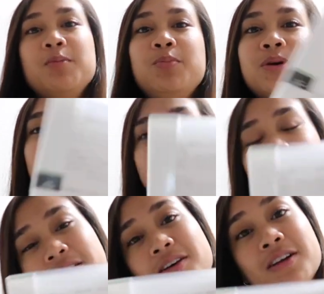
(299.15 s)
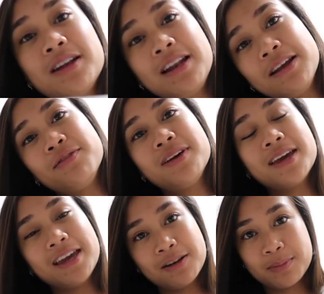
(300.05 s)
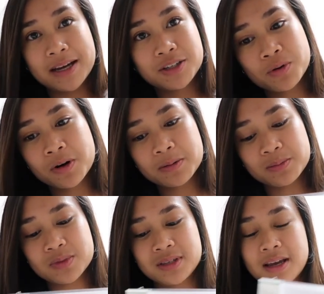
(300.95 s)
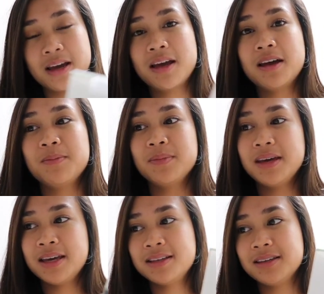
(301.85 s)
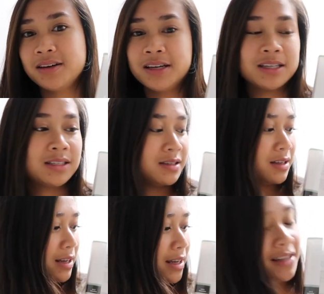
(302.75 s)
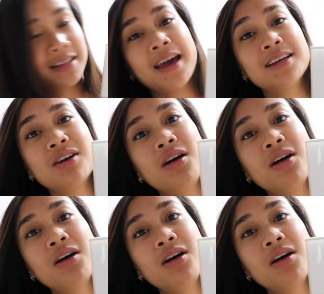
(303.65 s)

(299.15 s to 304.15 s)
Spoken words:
a booklet on living in my dorms. It is it has